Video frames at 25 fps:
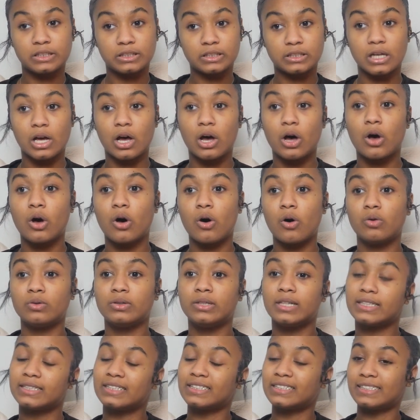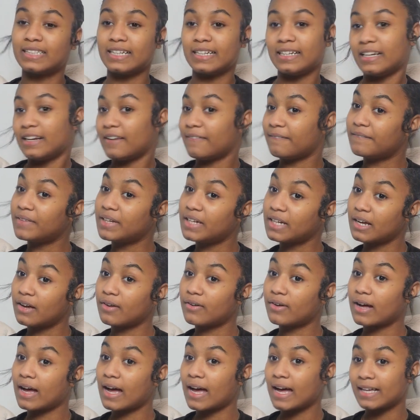So this is the end of the
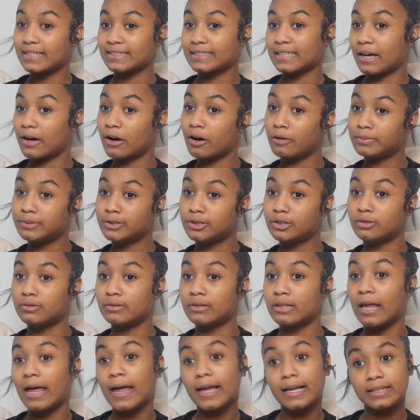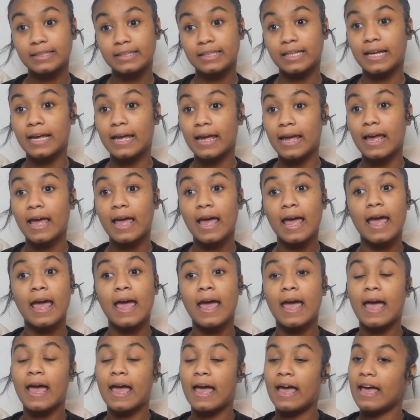video, guys. I hope you liked it.
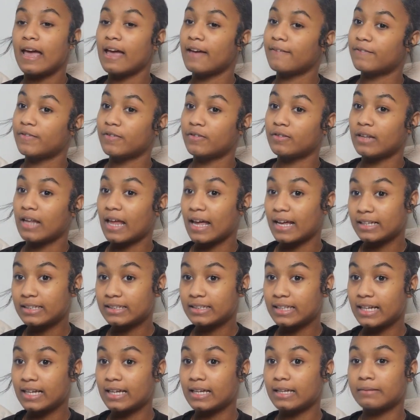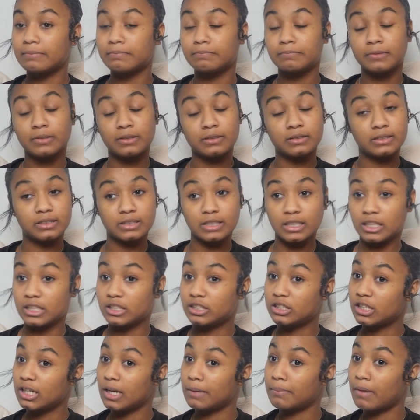If you liked it, send
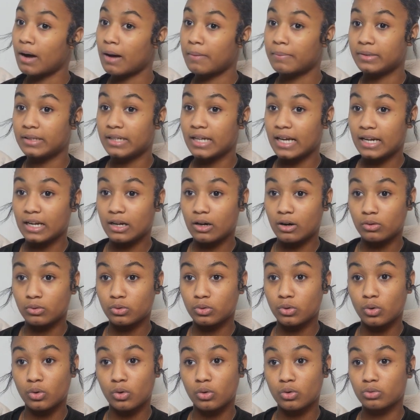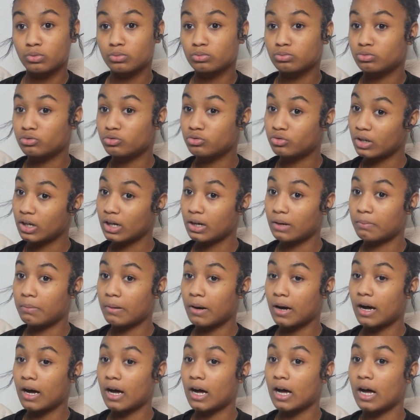it to your mama, daddy, uncle,
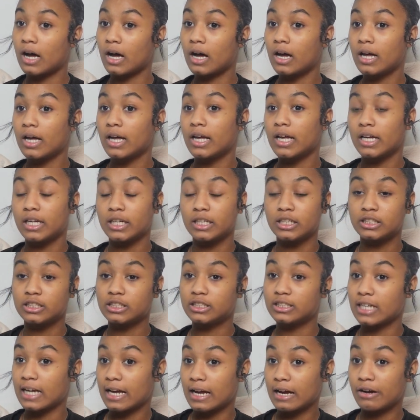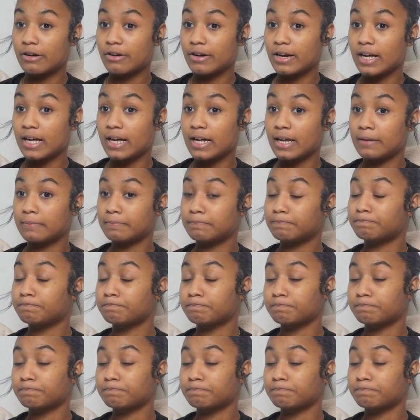grandpa, share it.